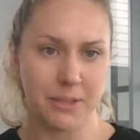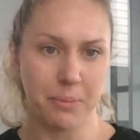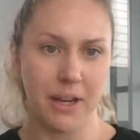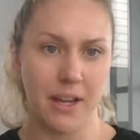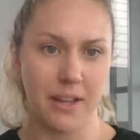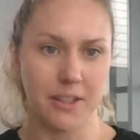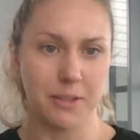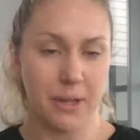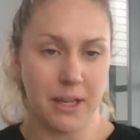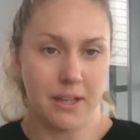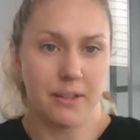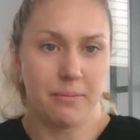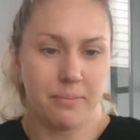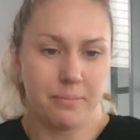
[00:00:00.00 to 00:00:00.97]
by others,
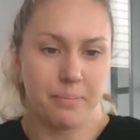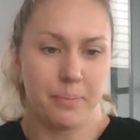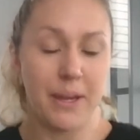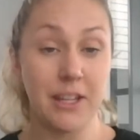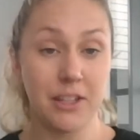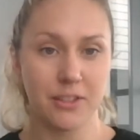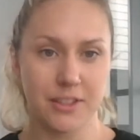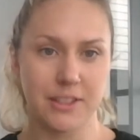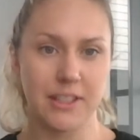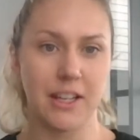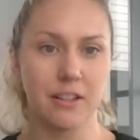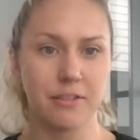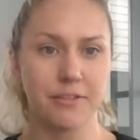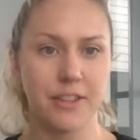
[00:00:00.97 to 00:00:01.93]
but being
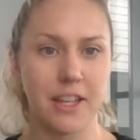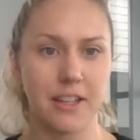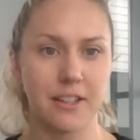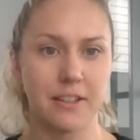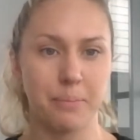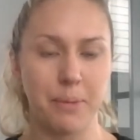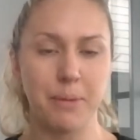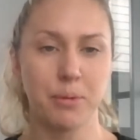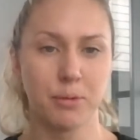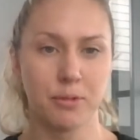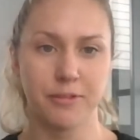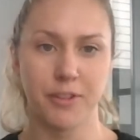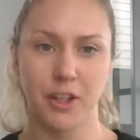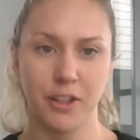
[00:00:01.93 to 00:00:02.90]
yourself, then people
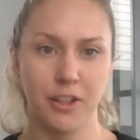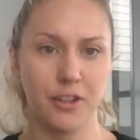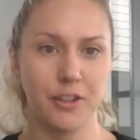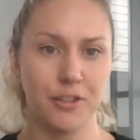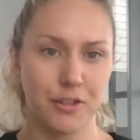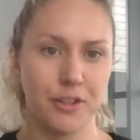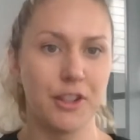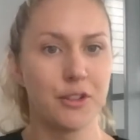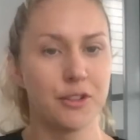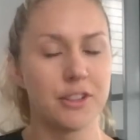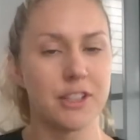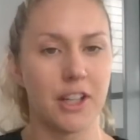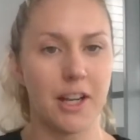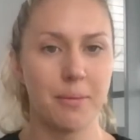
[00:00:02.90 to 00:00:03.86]
will follow you through the
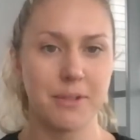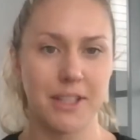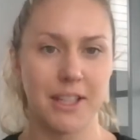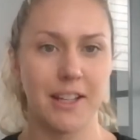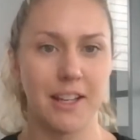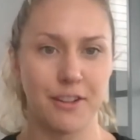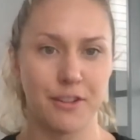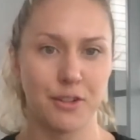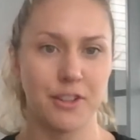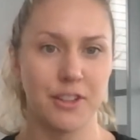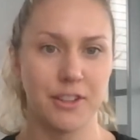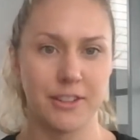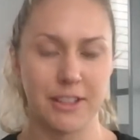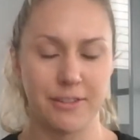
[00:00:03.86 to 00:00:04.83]
good times and through
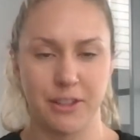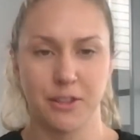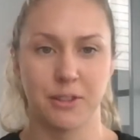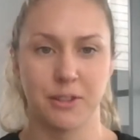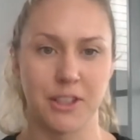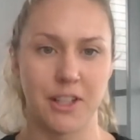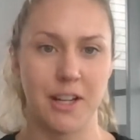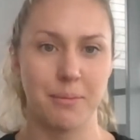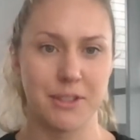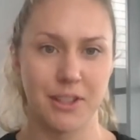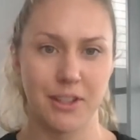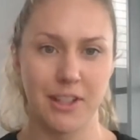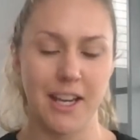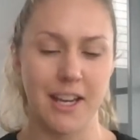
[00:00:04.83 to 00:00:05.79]
the difficult times.
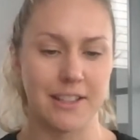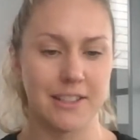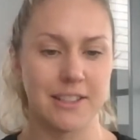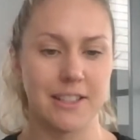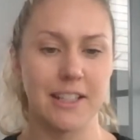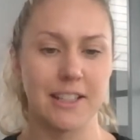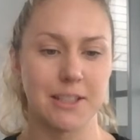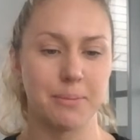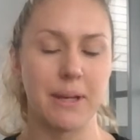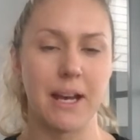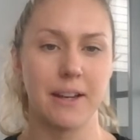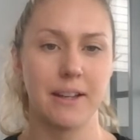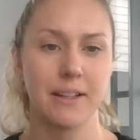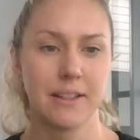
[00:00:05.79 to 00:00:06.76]
So, yeah, I just think it's
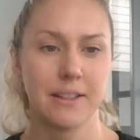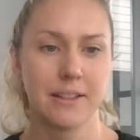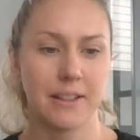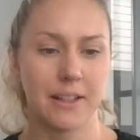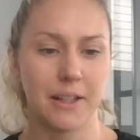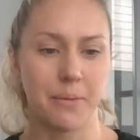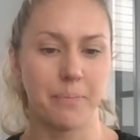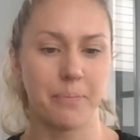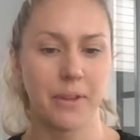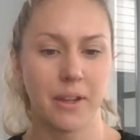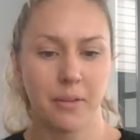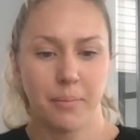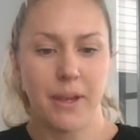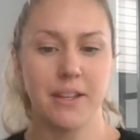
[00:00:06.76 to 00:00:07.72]
about
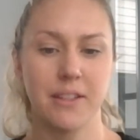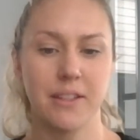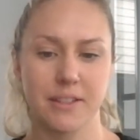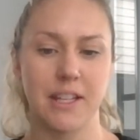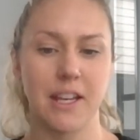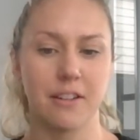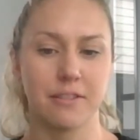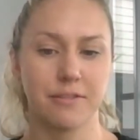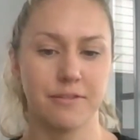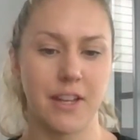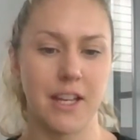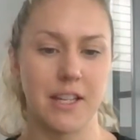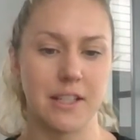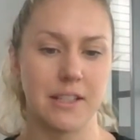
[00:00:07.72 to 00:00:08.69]
being yourself
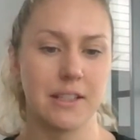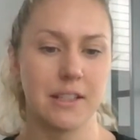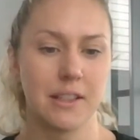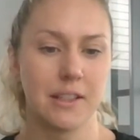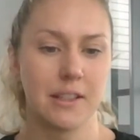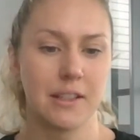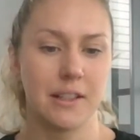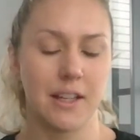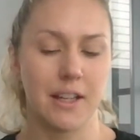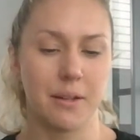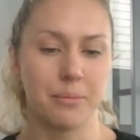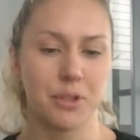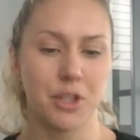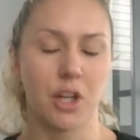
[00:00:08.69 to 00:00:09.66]
and
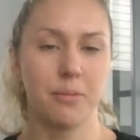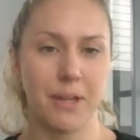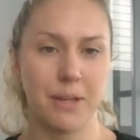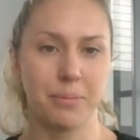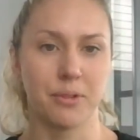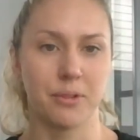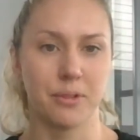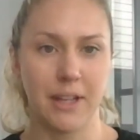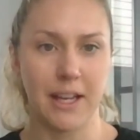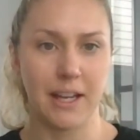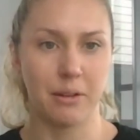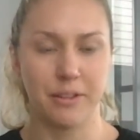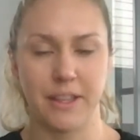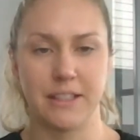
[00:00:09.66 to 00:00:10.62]
showing people
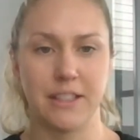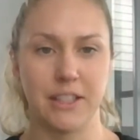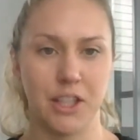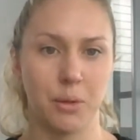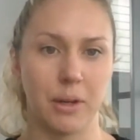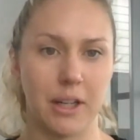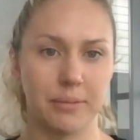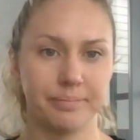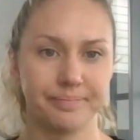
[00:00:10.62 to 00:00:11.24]
how authentic you are.